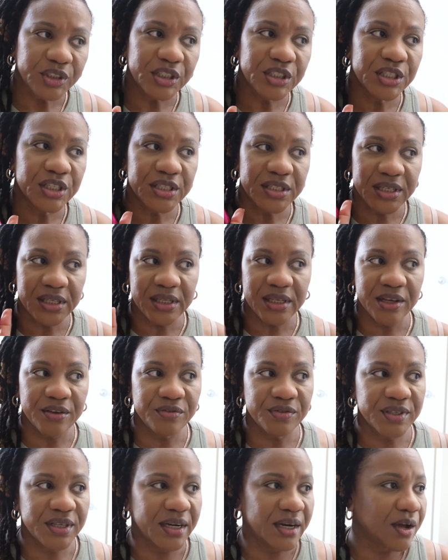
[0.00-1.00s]
just to
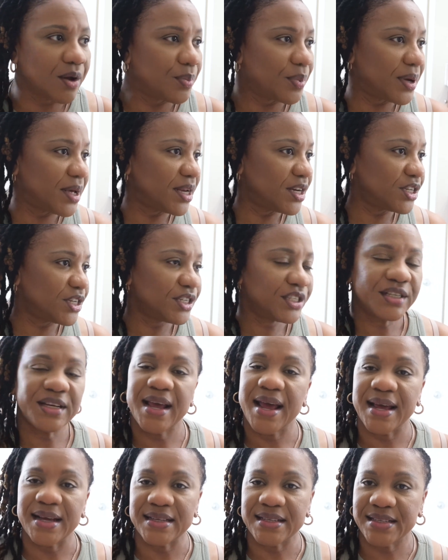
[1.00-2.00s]
lift it up and just
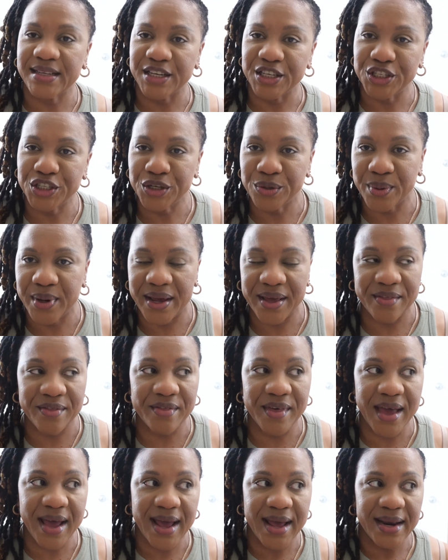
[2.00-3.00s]
to accentuate
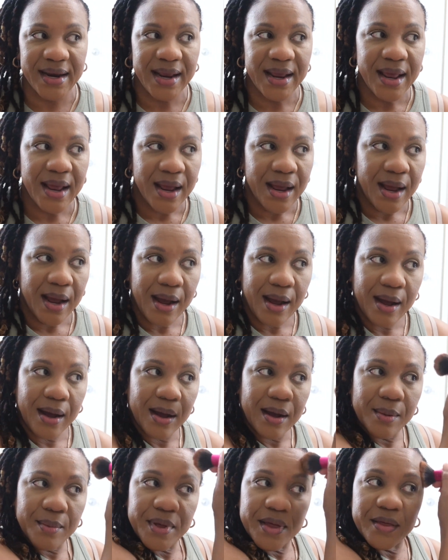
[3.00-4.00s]
that.
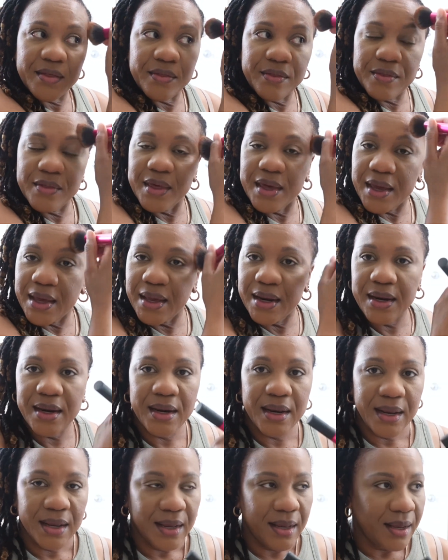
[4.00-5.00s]
And
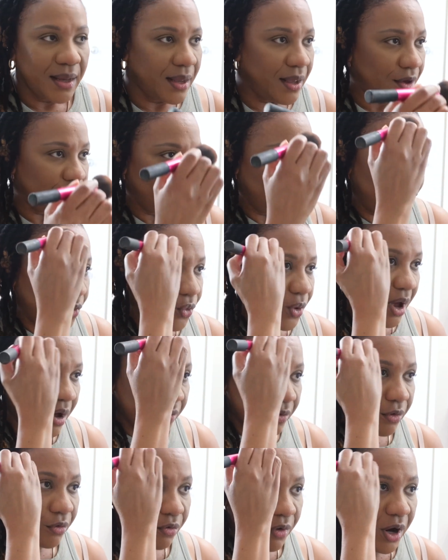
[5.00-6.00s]
then if you
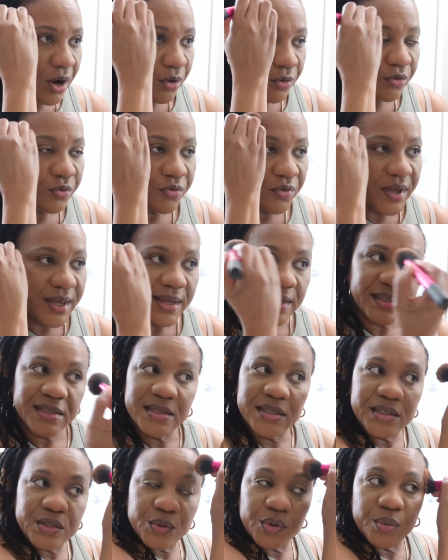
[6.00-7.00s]
have a round face,
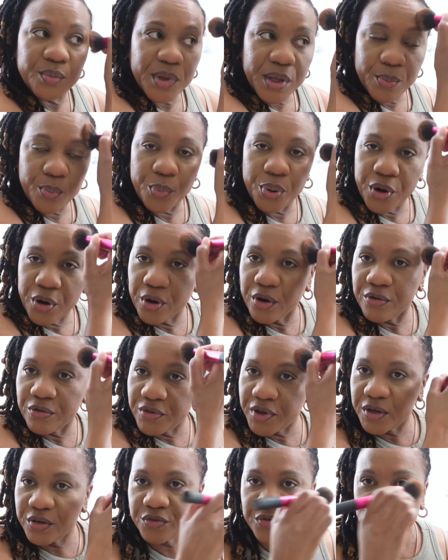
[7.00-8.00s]
this will be
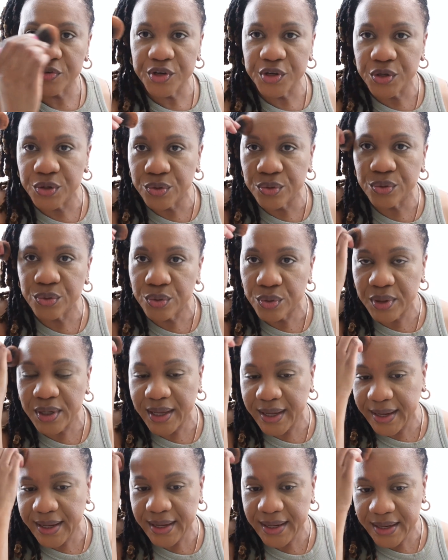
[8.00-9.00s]
perfect for you,
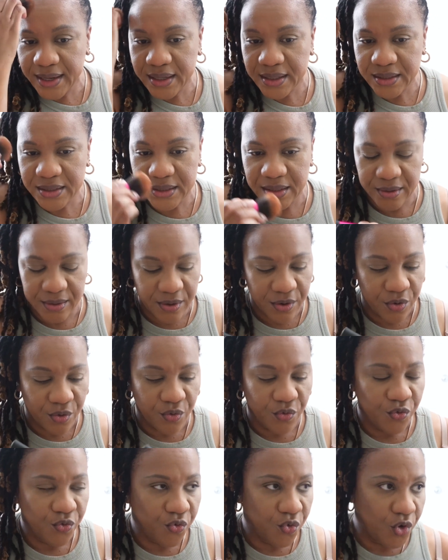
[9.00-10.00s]
like it is
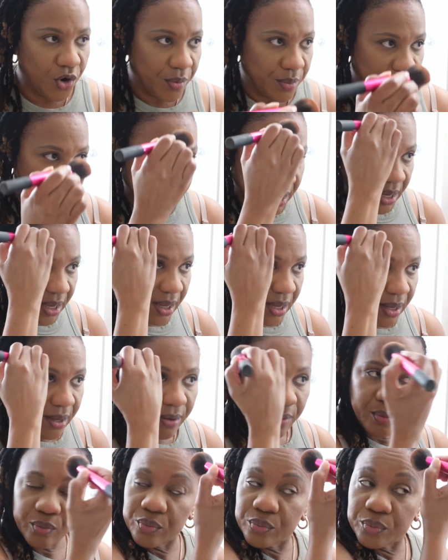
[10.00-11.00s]
for me.